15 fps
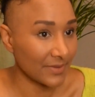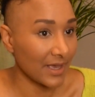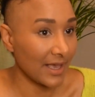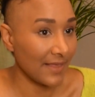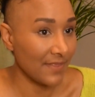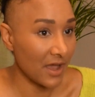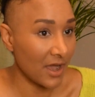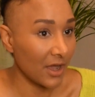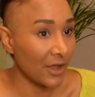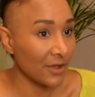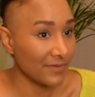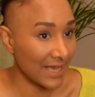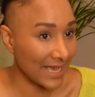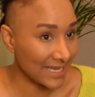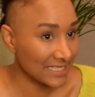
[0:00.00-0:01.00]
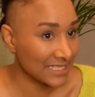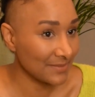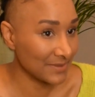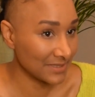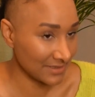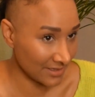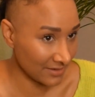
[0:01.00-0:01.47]
and that over
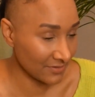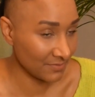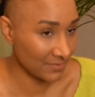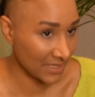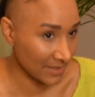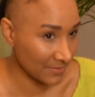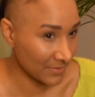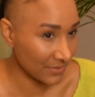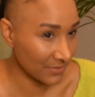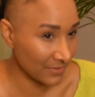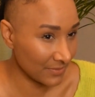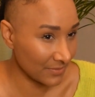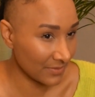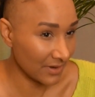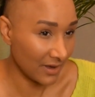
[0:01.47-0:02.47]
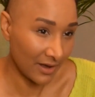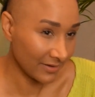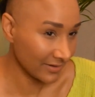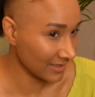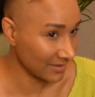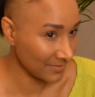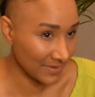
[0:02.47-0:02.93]
80% of people
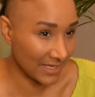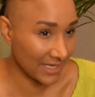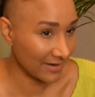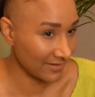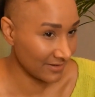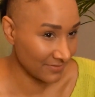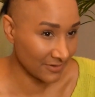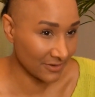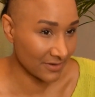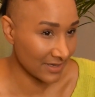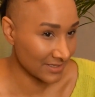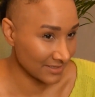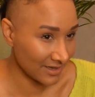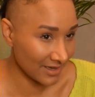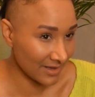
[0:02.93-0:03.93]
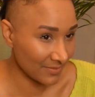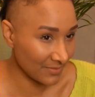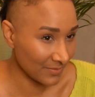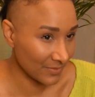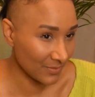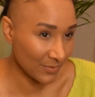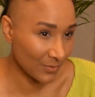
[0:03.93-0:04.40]
aren't going to be here in a few years'
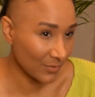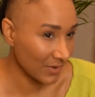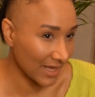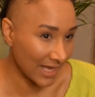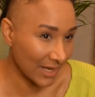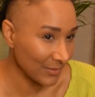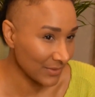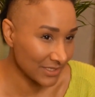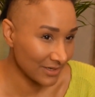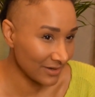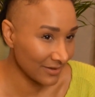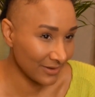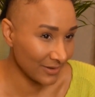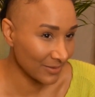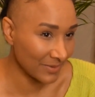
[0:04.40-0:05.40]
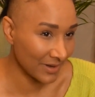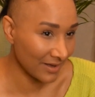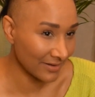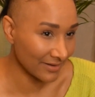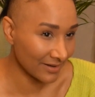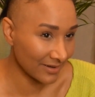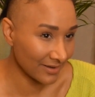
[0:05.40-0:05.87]
time, how would you look at your
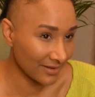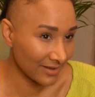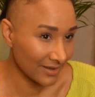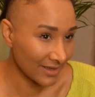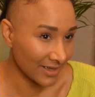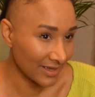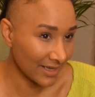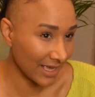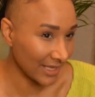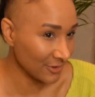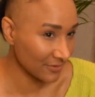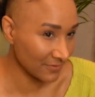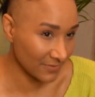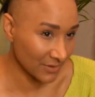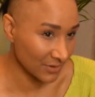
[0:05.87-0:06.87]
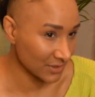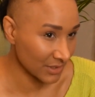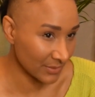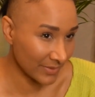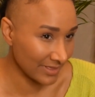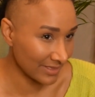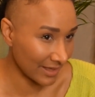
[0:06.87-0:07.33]
partner and your
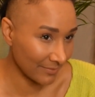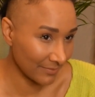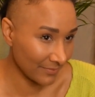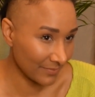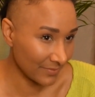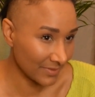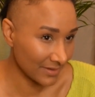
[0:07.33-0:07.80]
future with them?